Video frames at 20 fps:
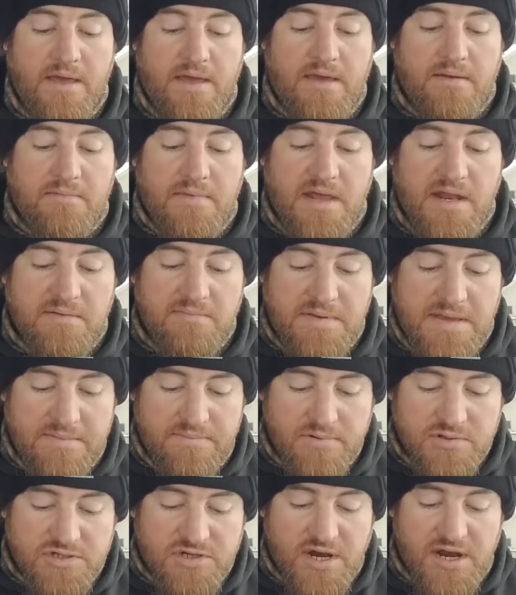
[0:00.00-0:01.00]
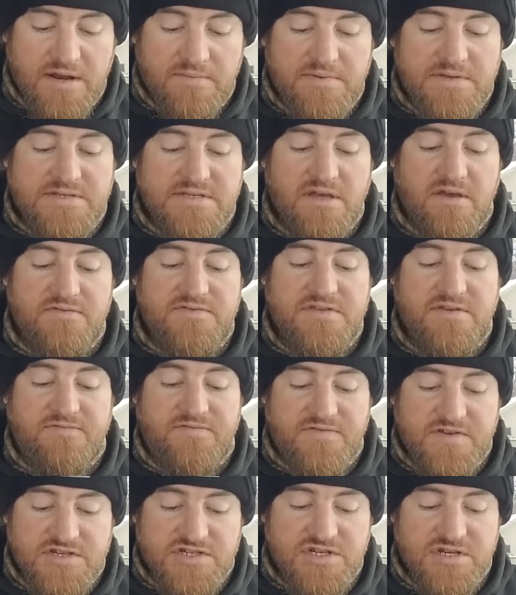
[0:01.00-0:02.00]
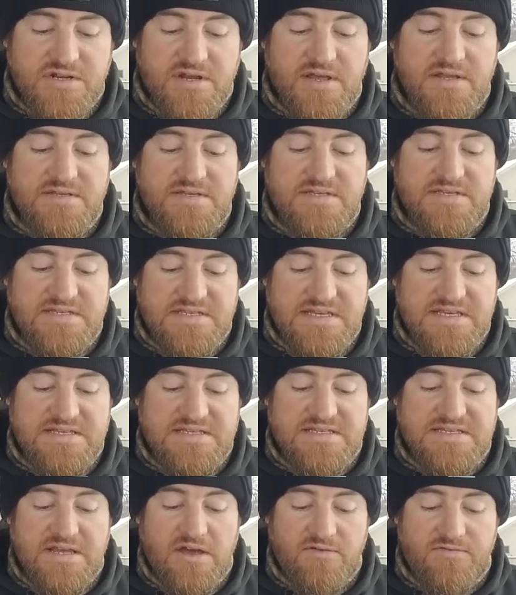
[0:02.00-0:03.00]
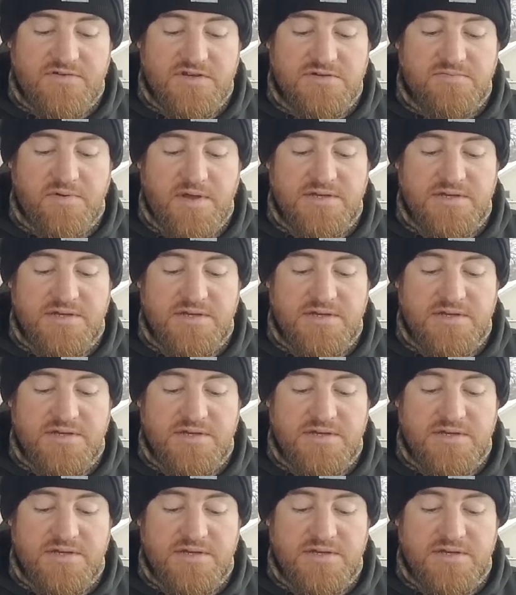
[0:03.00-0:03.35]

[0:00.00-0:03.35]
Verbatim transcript: Many people try to be self sufficient and seek selfish